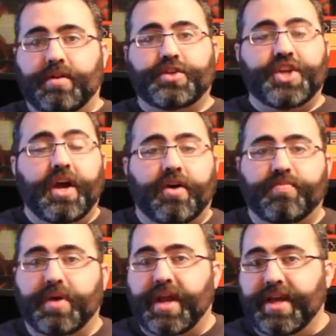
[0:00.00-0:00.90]

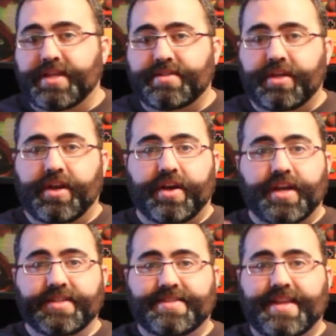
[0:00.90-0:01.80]
shelf because you know I
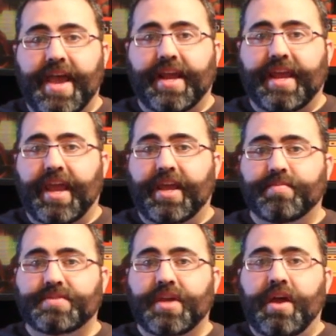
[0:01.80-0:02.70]
couldn't stack
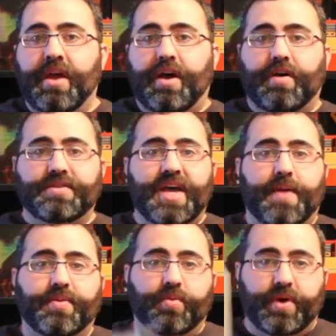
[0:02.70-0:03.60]
games on
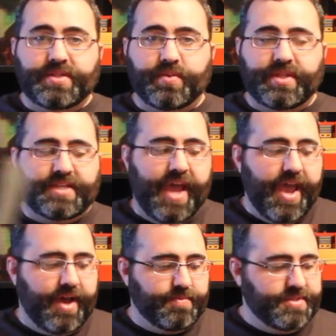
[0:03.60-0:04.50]
top of the ones with the
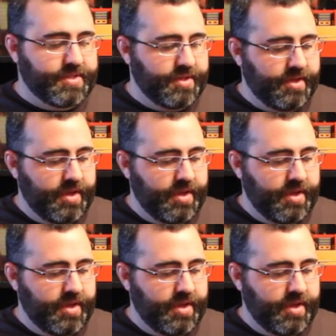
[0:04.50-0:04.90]
tabs